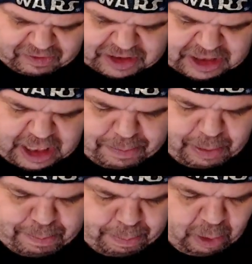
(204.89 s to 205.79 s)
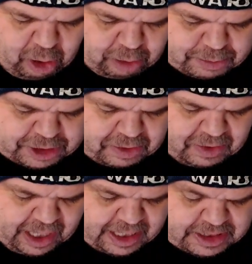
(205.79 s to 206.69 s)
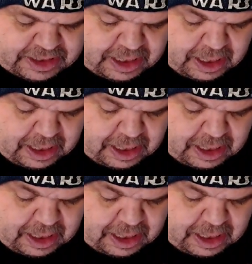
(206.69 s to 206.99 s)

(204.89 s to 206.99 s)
type of bombs that